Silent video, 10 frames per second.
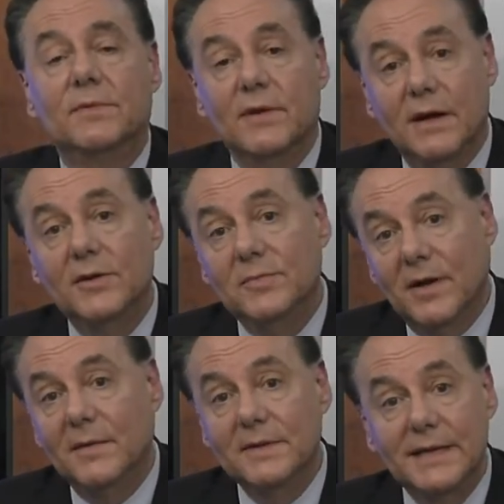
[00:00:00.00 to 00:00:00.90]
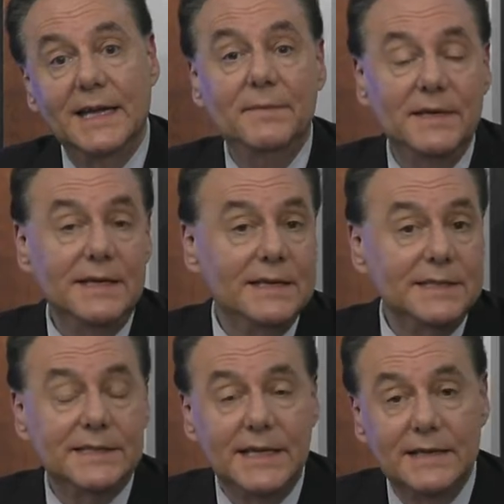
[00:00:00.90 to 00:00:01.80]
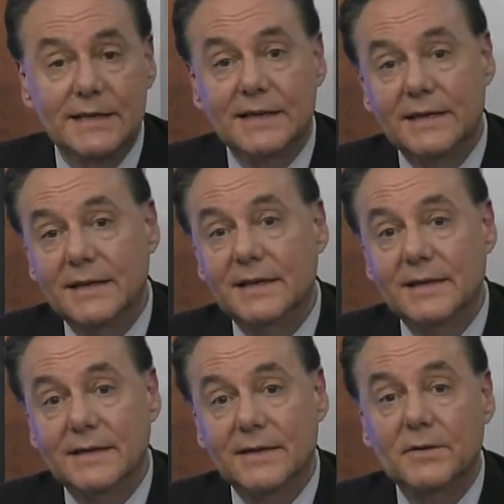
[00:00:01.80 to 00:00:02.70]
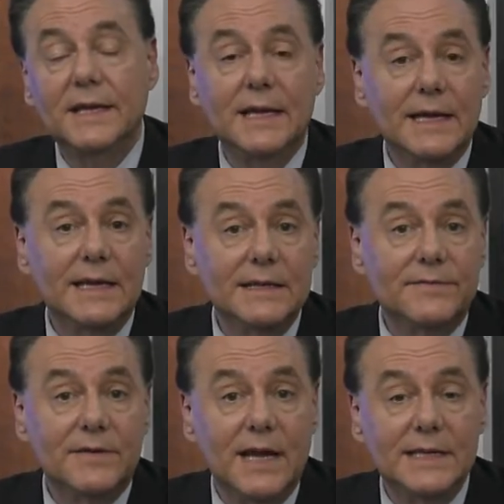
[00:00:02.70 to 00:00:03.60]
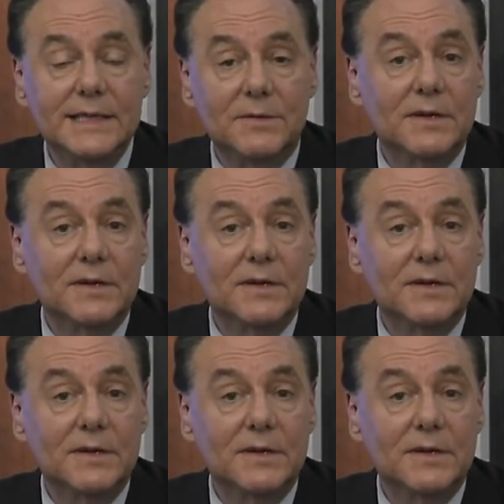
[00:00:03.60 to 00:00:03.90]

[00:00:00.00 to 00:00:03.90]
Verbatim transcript: Barack Obama came in and he said, uh, okay, I got a different idea.